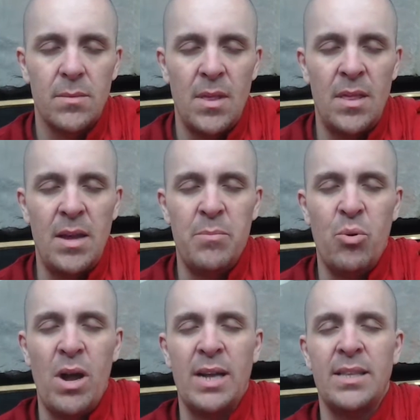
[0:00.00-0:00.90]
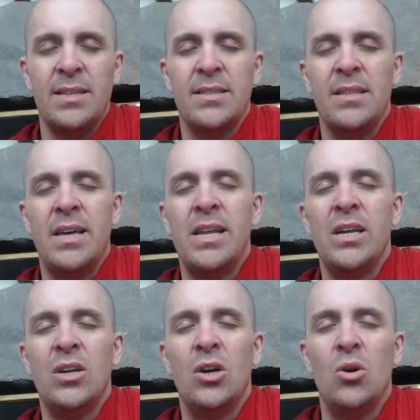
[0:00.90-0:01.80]
Then practice
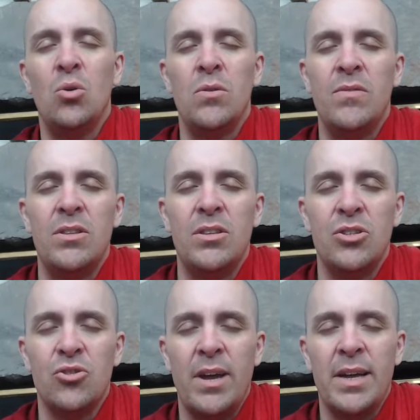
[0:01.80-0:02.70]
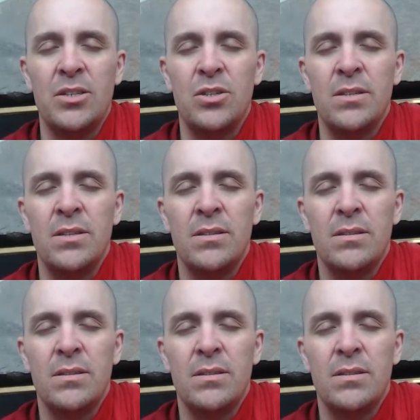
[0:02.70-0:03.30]
letting go of the distraction